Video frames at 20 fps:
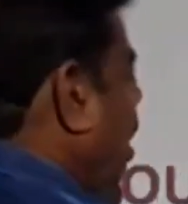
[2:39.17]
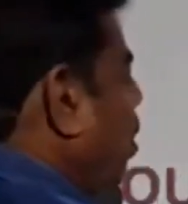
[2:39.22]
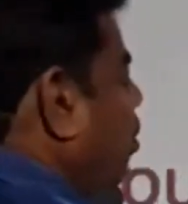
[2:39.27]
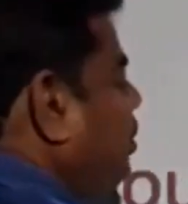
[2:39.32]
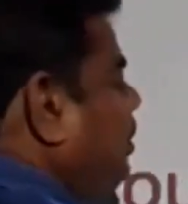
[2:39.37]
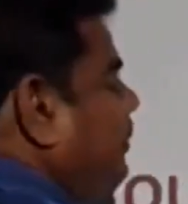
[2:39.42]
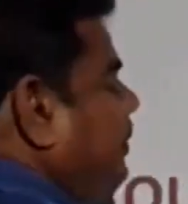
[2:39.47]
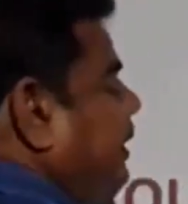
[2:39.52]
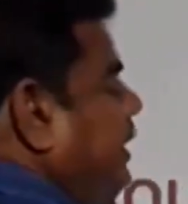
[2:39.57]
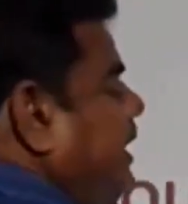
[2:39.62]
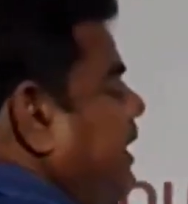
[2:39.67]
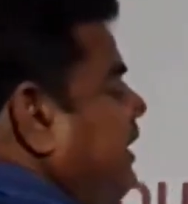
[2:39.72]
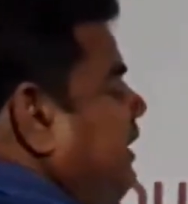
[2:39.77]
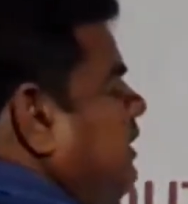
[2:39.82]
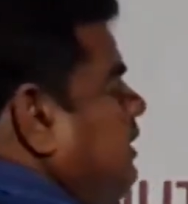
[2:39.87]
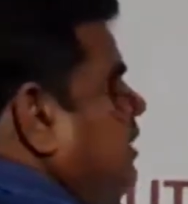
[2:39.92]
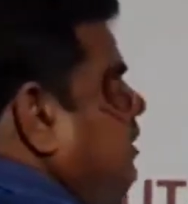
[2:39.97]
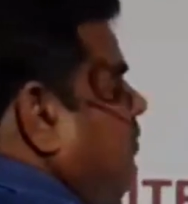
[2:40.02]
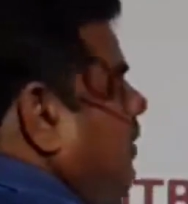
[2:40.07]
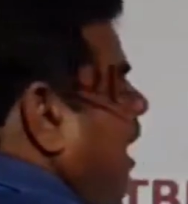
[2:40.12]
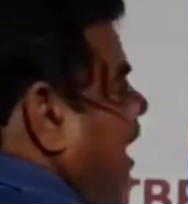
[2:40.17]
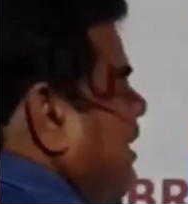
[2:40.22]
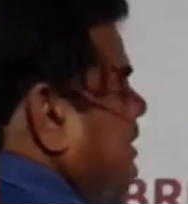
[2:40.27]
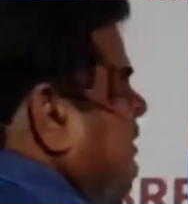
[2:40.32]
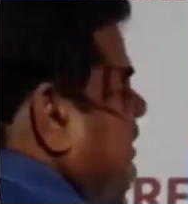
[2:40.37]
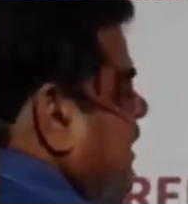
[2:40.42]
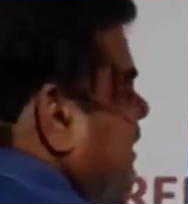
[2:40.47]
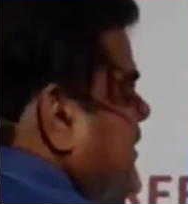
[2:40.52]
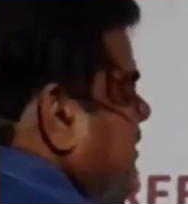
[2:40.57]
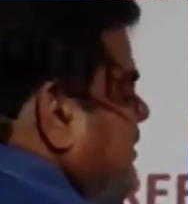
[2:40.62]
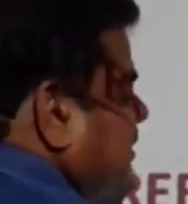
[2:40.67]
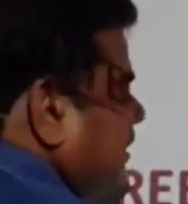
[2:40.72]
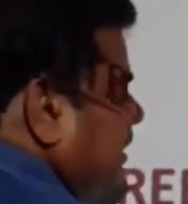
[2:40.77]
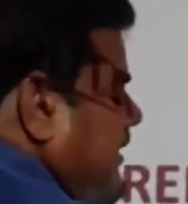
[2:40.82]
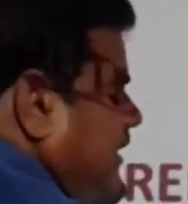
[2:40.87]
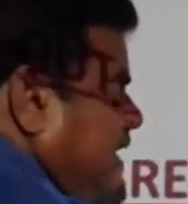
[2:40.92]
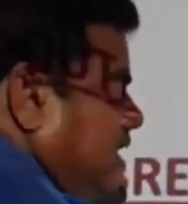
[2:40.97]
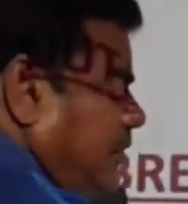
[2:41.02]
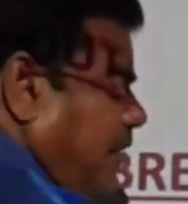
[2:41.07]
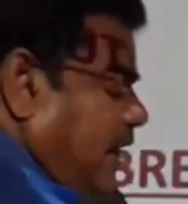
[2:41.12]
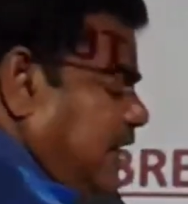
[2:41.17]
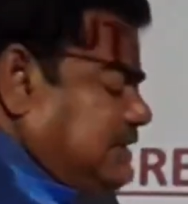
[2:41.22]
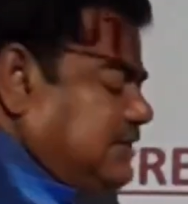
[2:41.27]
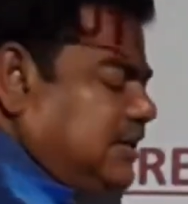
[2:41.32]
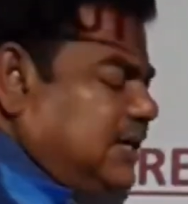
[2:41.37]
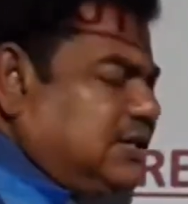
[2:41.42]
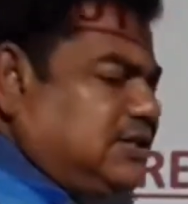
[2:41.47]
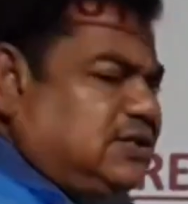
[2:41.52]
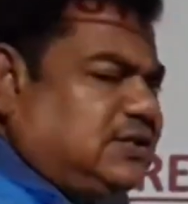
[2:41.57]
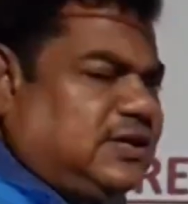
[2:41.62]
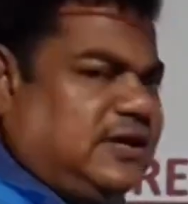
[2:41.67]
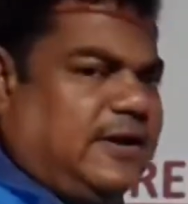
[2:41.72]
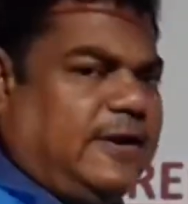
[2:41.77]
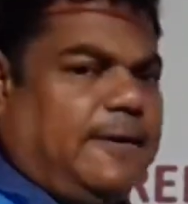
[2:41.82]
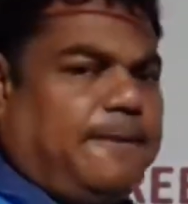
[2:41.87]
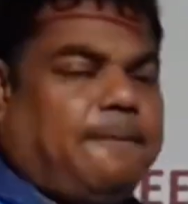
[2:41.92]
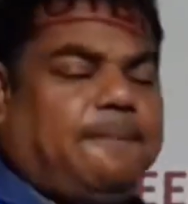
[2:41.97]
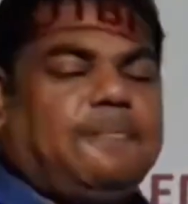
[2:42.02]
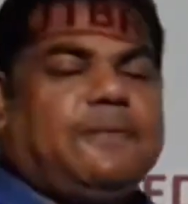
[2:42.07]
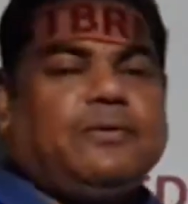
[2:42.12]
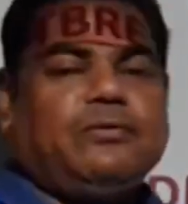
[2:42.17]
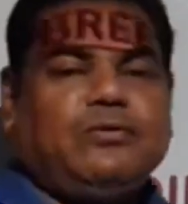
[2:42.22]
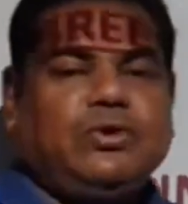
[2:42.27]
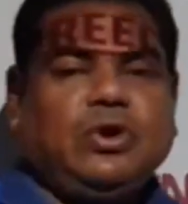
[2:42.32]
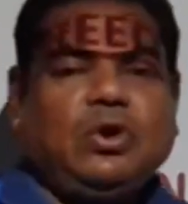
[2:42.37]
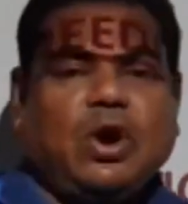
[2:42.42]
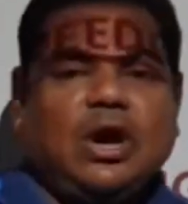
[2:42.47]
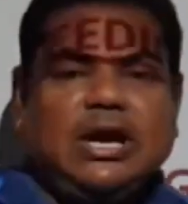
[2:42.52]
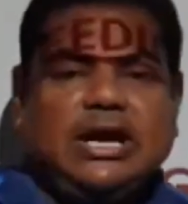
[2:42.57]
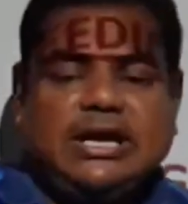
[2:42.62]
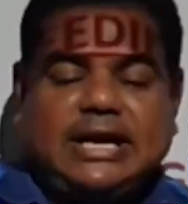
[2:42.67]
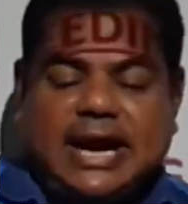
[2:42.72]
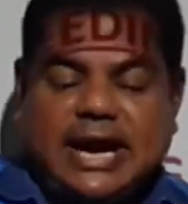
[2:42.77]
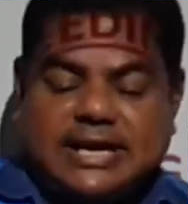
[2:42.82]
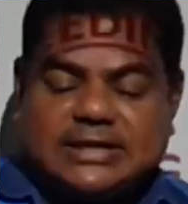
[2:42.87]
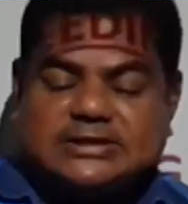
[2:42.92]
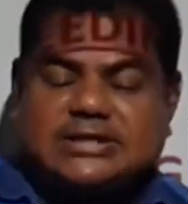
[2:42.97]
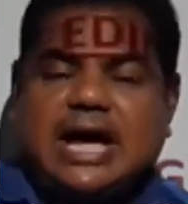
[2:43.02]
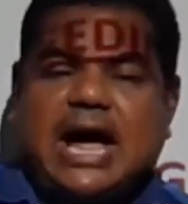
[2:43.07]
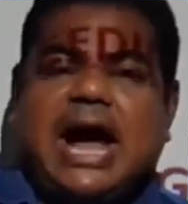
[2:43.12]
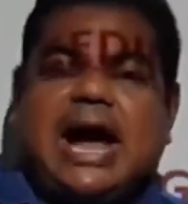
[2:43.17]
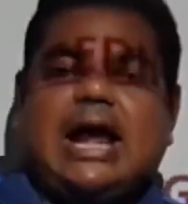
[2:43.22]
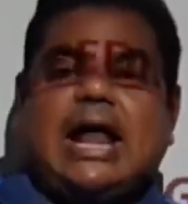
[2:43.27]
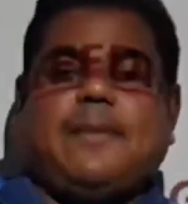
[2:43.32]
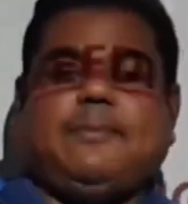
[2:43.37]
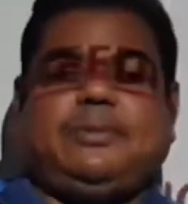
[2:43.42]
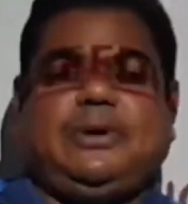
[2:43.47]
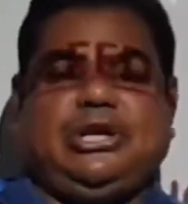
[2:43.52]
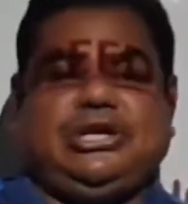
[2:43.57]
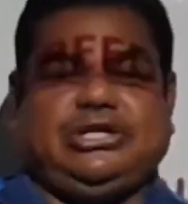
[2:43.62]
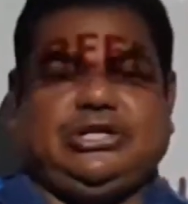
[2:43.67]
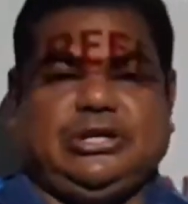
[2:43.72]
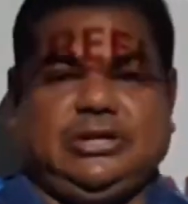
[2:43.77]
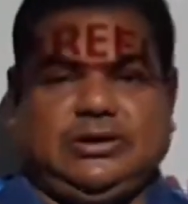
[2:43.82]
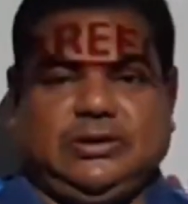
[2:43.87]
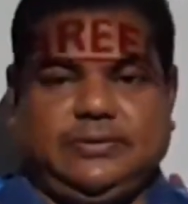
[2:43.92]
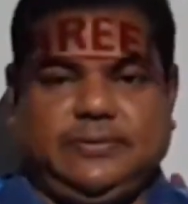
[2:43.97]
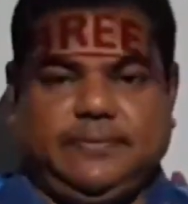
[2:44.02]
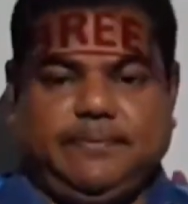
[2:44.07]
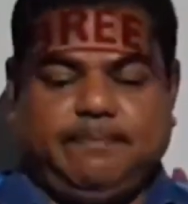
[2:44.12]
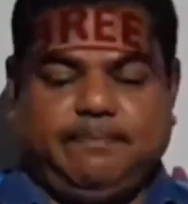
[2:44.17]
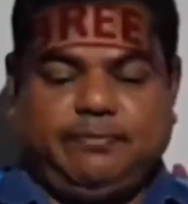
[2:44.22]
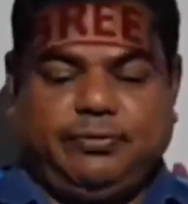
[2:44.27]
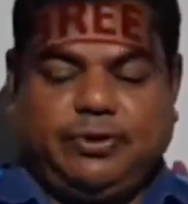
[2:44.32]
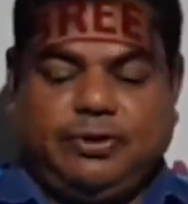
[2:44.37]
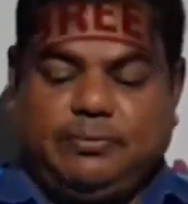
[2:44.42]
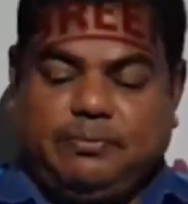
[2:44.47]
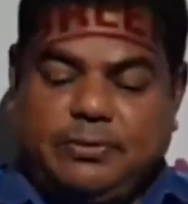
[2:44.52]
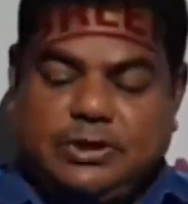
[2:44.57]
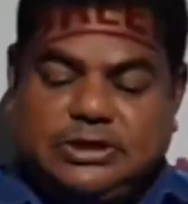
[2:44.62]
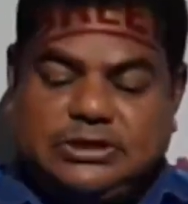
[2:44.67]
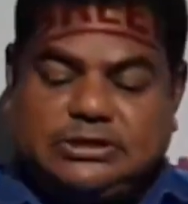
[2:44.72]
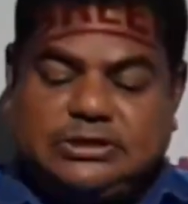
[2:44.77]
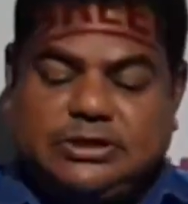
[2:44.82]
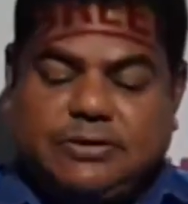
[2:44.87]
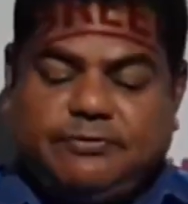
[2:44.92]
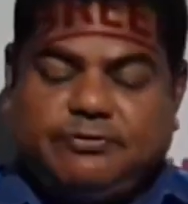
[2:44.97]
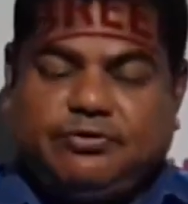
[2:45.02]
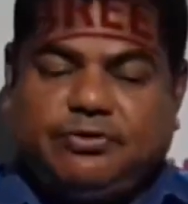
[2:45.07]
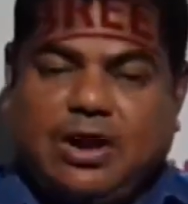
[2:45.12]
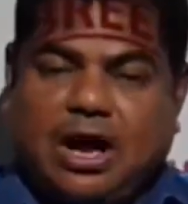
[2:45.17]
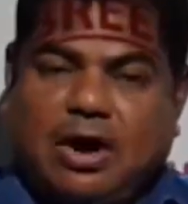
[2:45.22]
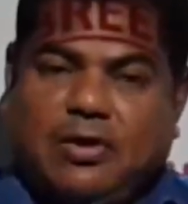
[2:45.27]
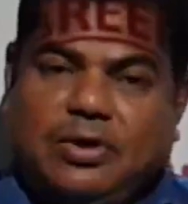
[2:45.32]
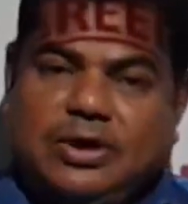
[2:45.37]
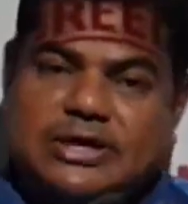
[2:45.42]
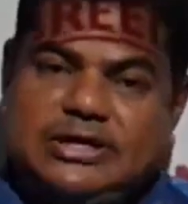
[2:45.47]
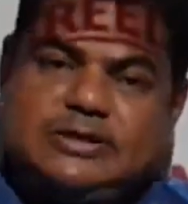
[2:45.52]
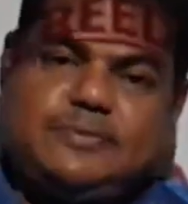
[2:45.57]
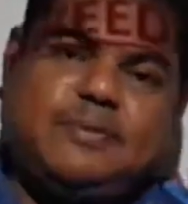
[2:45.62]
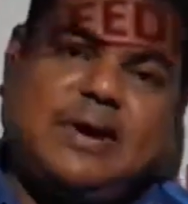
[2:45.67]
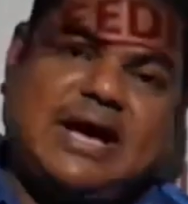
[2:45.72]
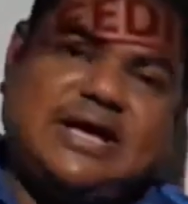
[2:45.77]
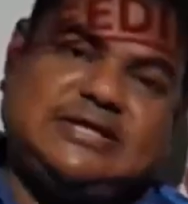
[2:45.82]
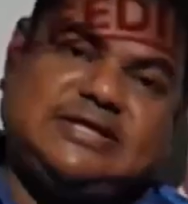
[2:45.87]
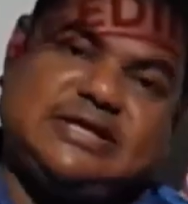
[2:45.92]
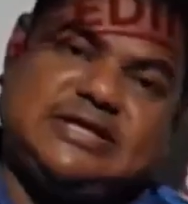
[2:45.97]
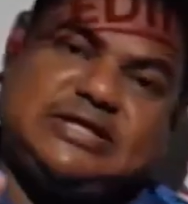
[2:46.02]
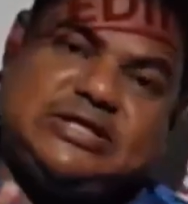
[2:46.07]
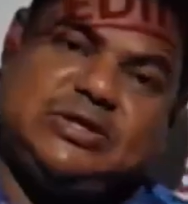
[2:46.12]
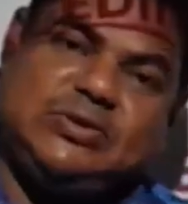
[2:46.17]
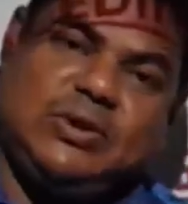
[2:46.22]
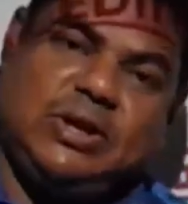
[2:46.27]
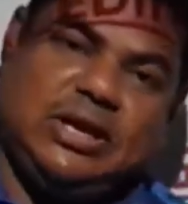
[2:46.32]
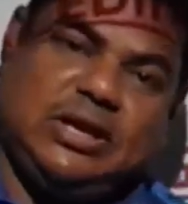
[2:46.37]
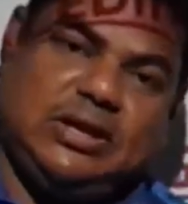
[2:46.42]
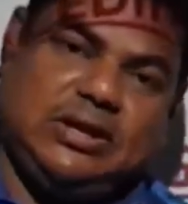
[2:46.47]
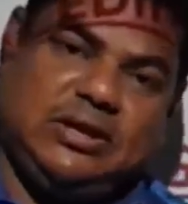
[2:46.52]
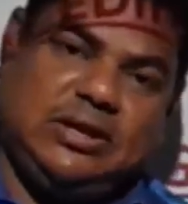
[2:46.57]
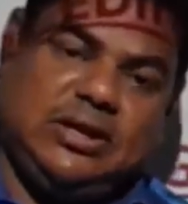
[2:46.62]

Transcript: outbreeding devices we call it as adaptation. Means flower is bisexual.